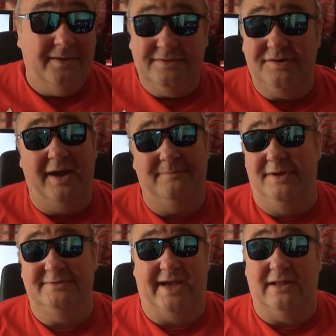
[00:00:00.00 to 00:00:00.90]
great
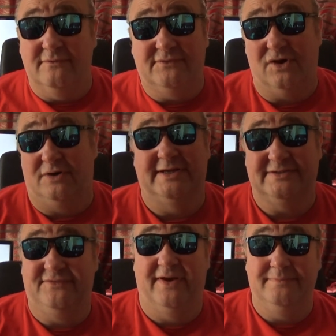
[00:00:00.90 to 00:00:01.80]
music. I love
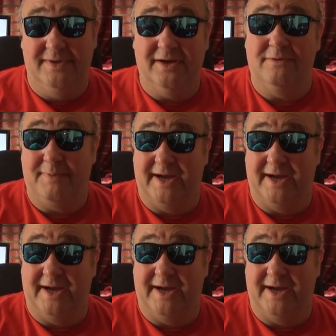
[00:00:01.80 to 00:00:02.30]
Crockett's Theme, you know,